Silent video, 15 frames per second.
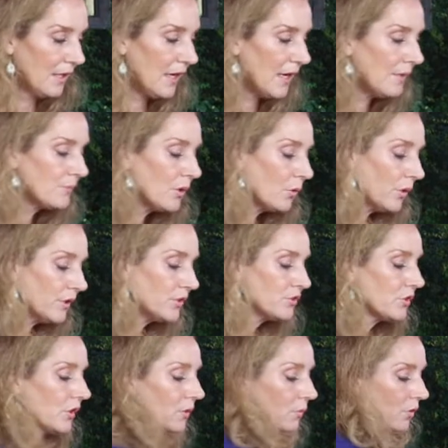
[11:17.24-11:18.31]
I'm going to
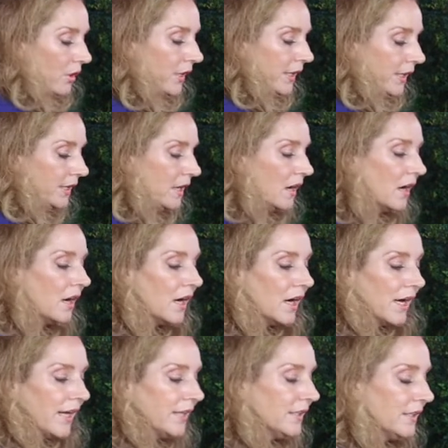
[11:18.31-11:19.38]
start working
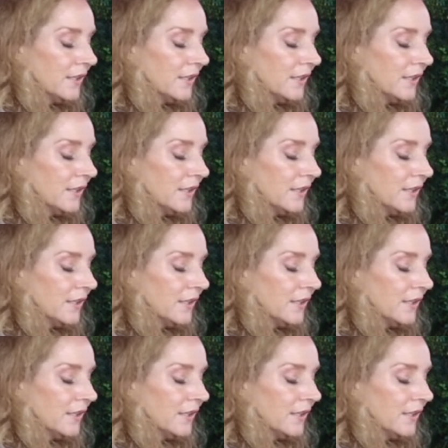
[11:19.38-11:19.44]
on